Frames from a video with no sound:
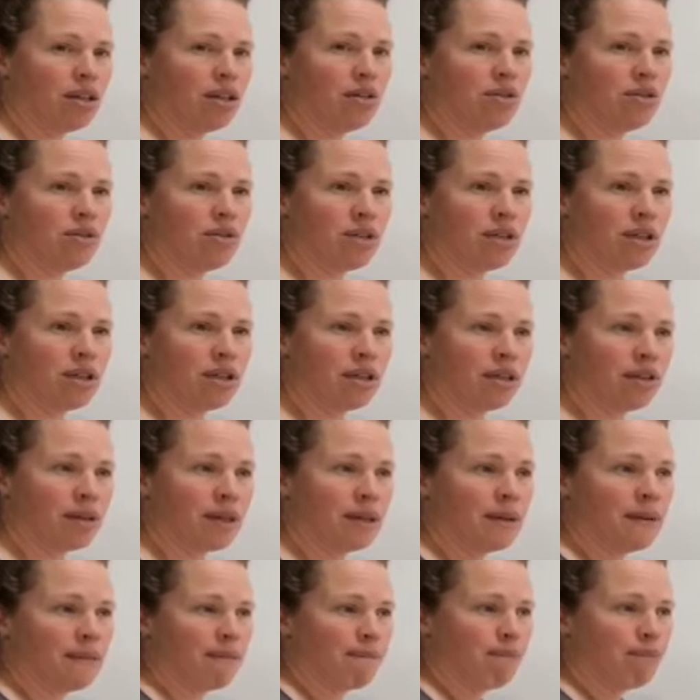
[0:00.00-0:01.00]
using
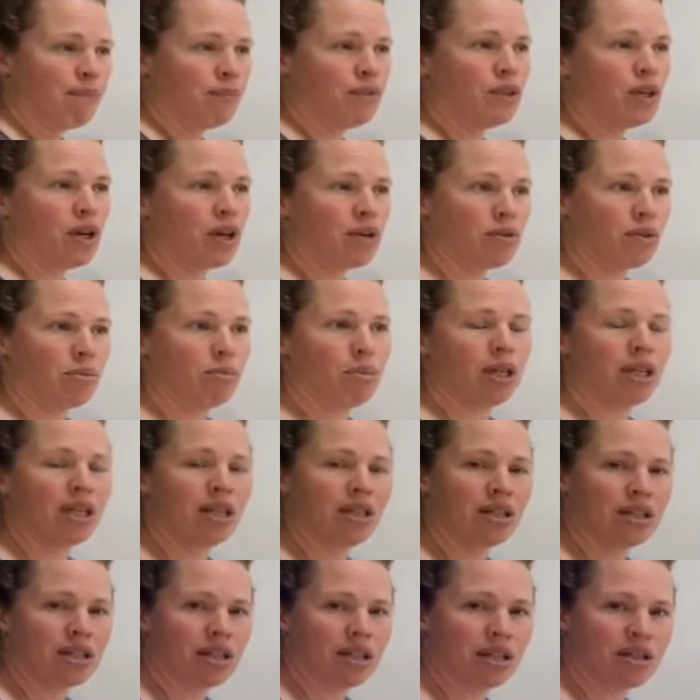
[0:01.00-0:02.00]

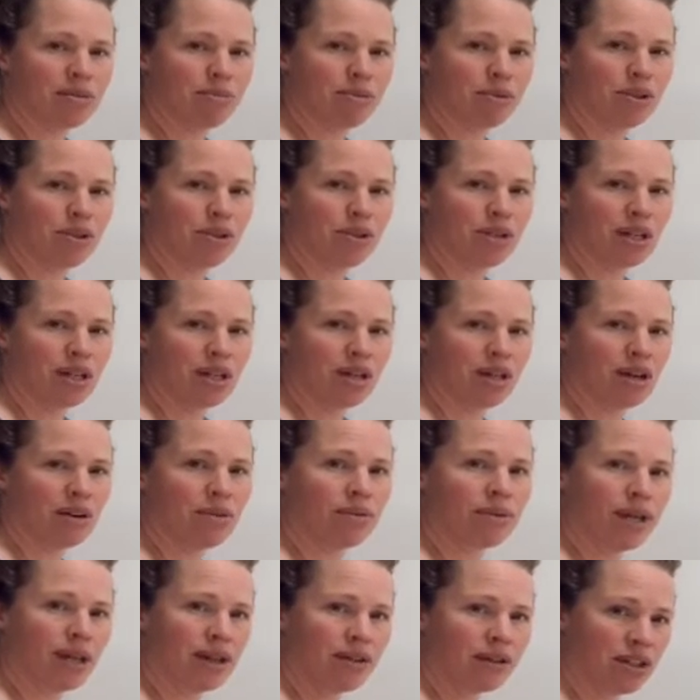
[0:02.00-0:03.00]
non-repeating decimals and
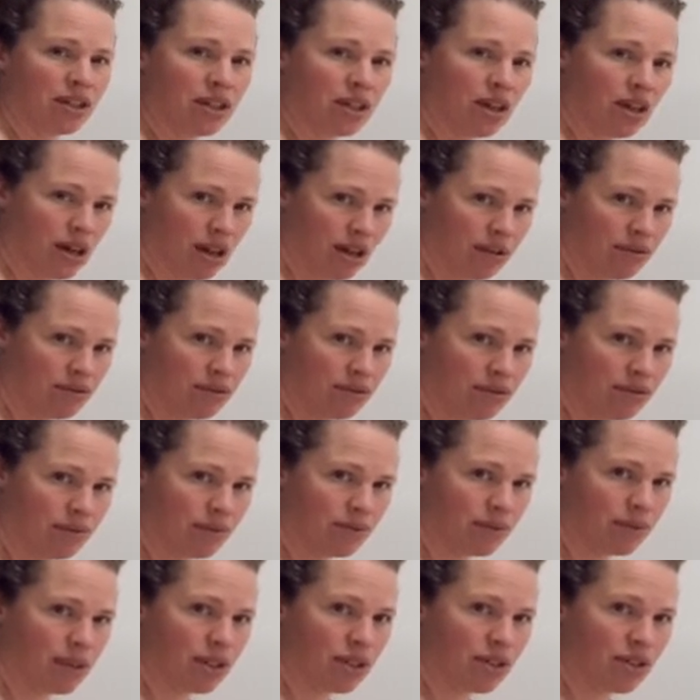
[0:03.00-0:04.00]
not rounding off,
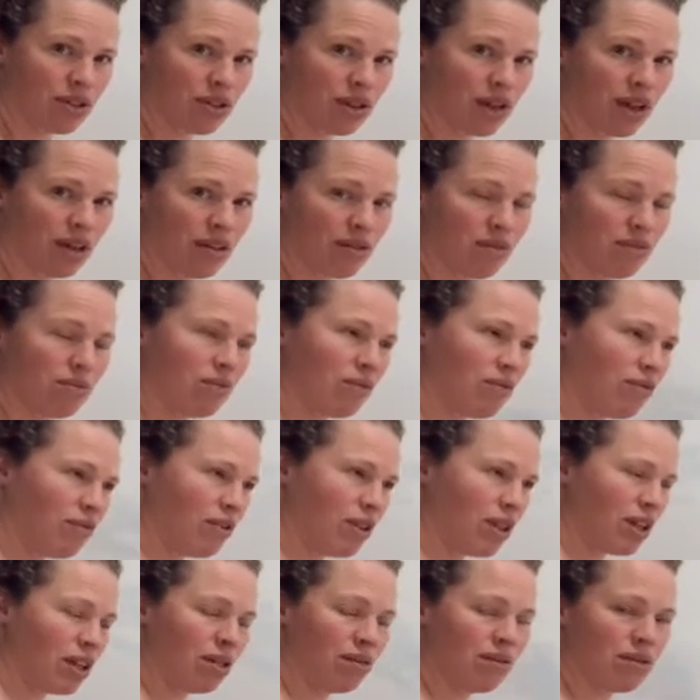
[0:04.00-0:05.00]
because you'll get
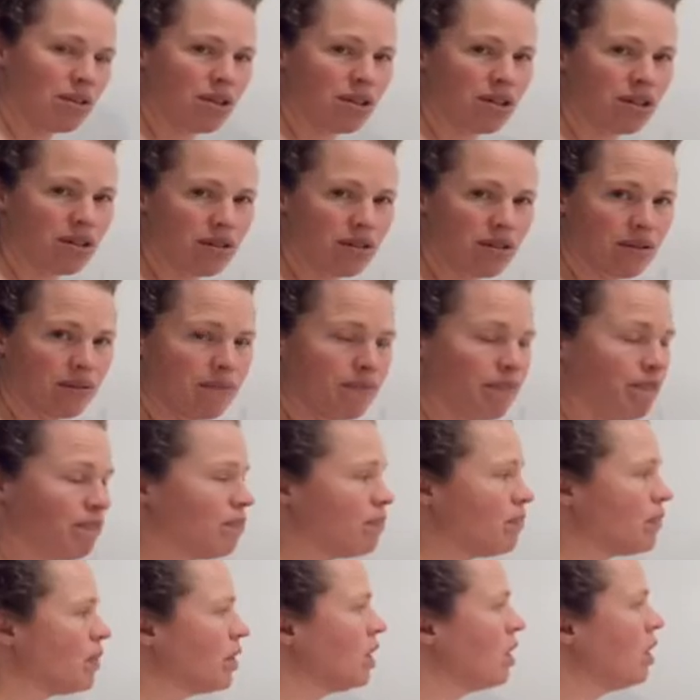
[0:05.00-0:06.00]
funky results.
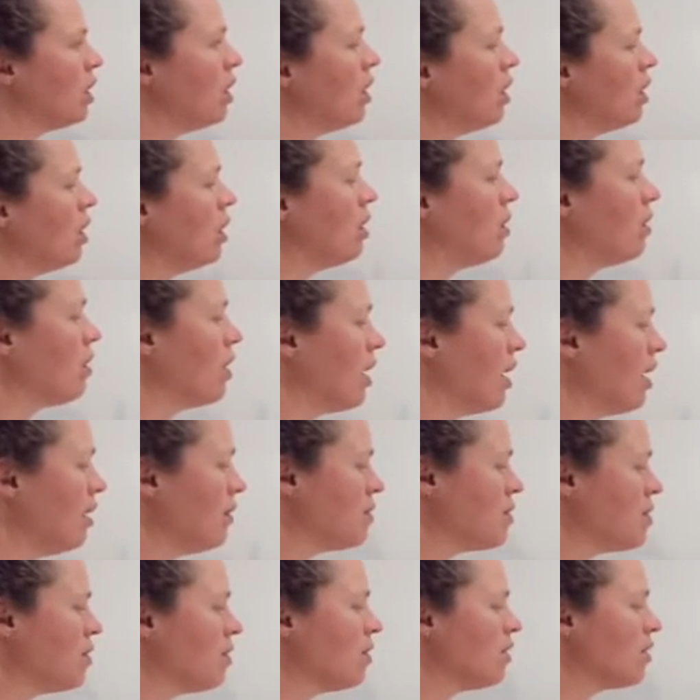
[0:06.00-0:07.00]

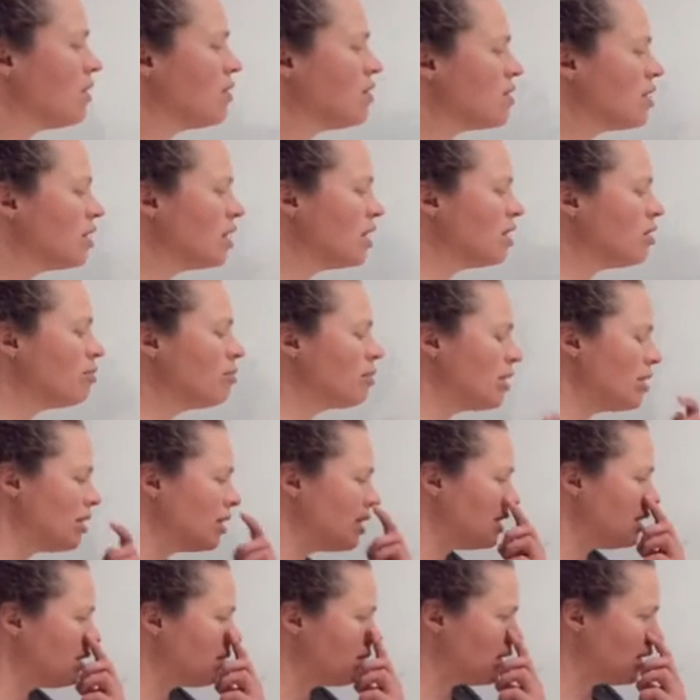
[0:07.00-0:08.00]
Okay, so there's a little bit
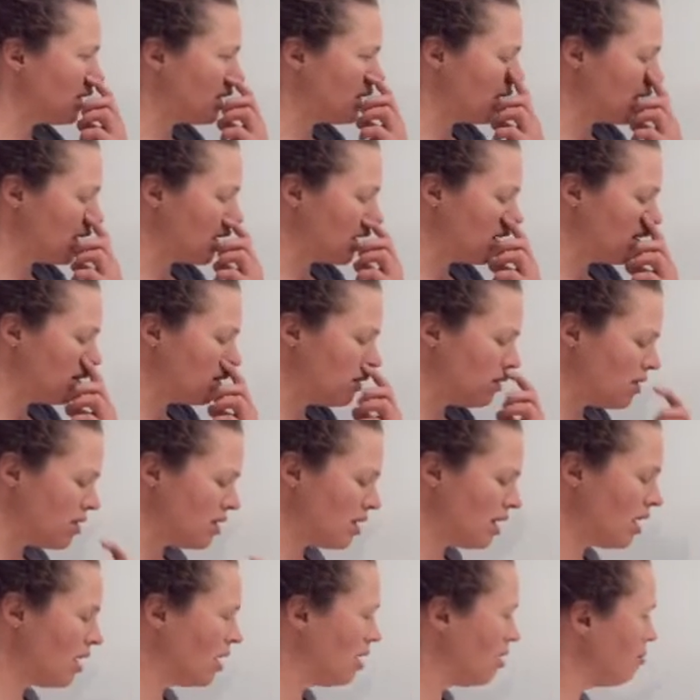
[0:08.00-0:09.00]
of leeway in how you
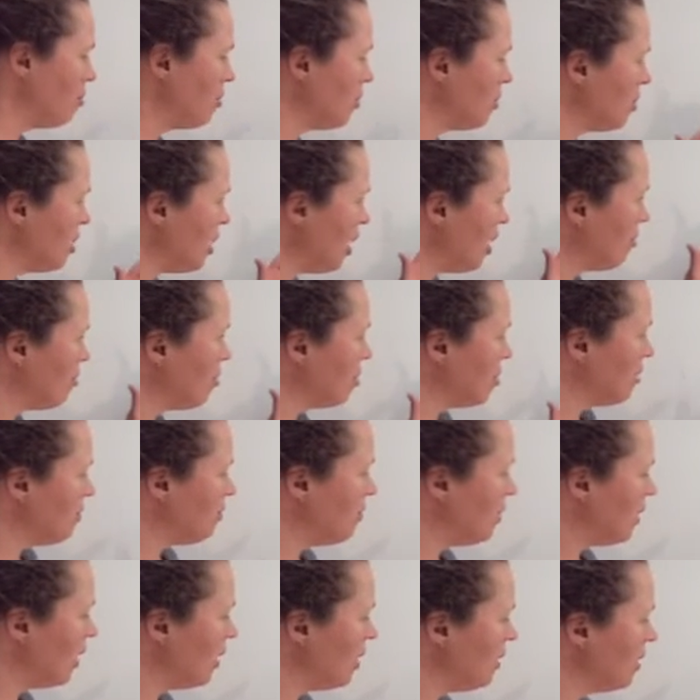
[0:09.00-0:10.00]
set up your table of
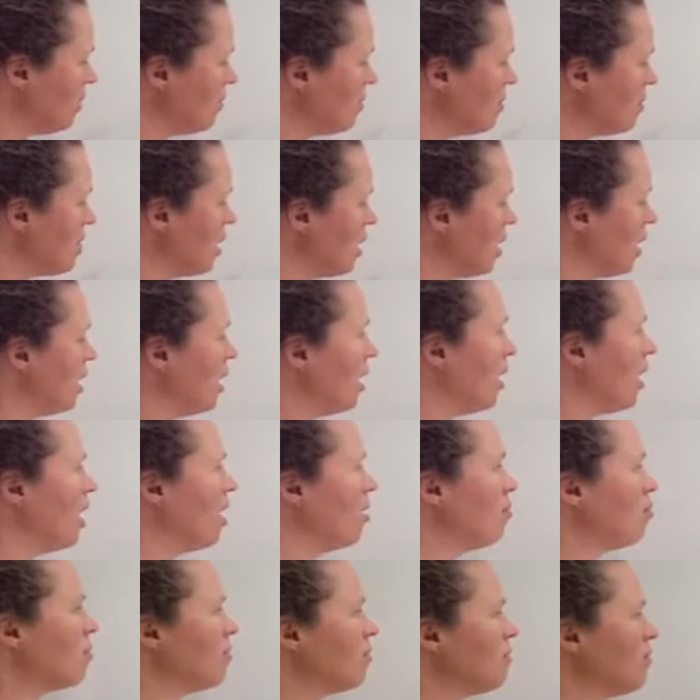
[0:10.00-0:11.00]
values.
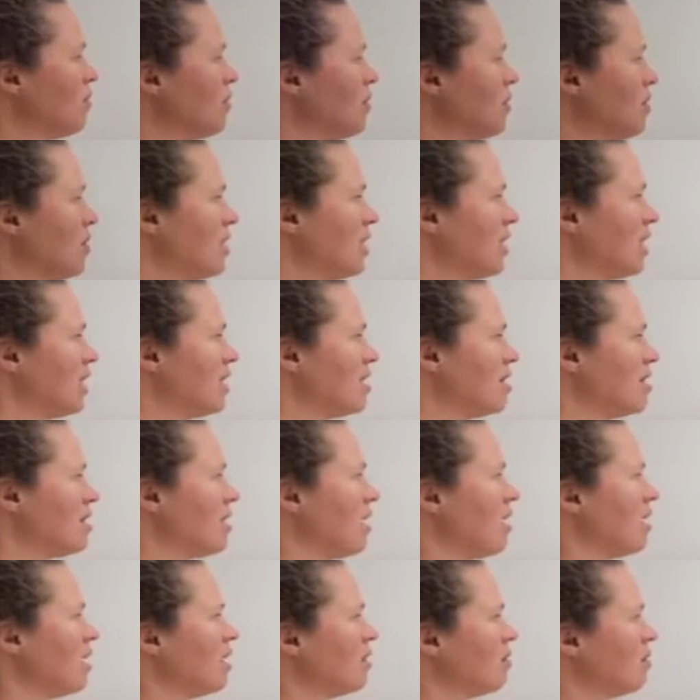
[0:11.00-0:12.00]
I prefer the nice
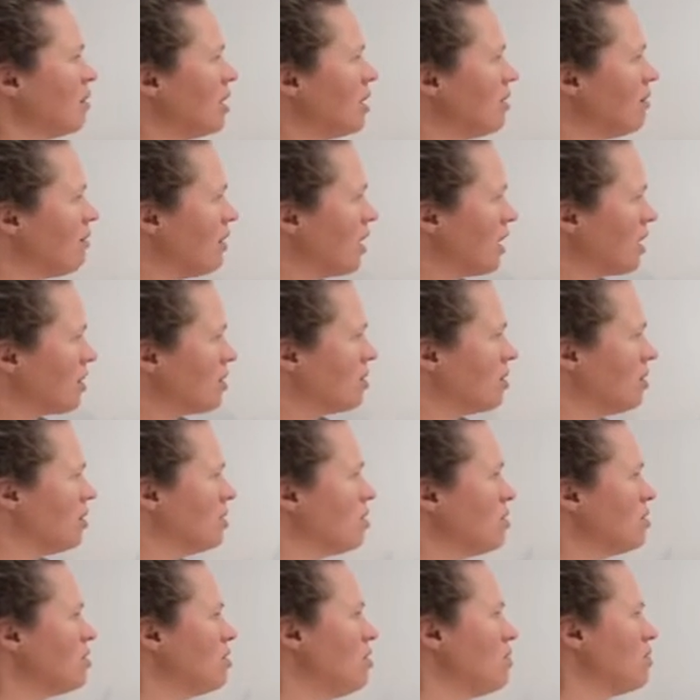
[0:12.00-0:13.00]
tidy way of actually
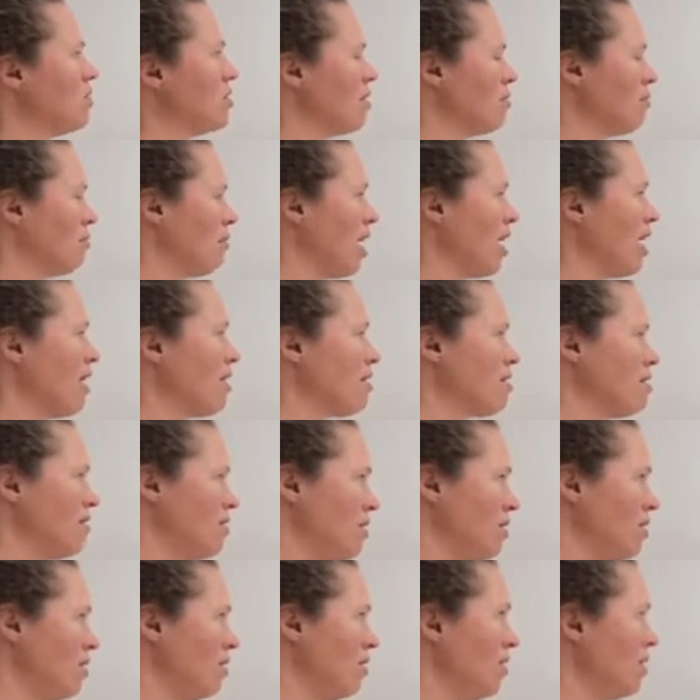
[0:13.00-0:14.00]
just using math
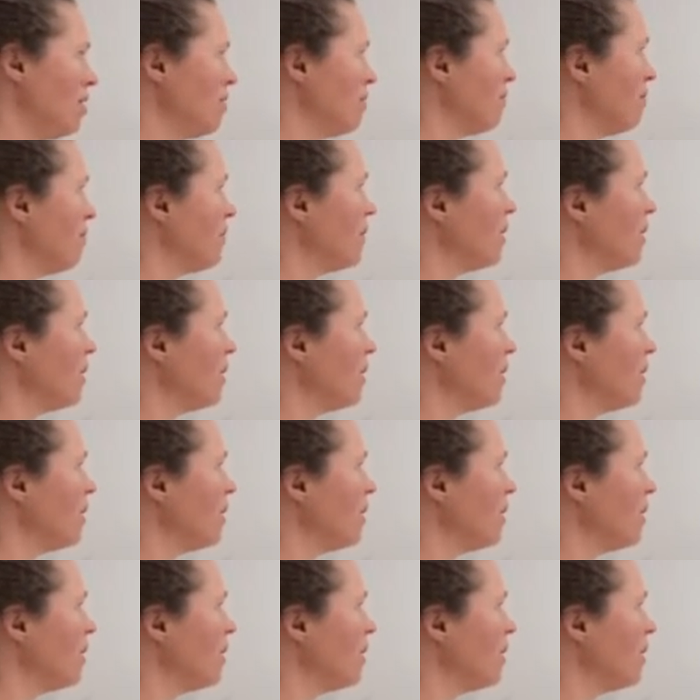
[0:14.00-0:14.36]
to do it.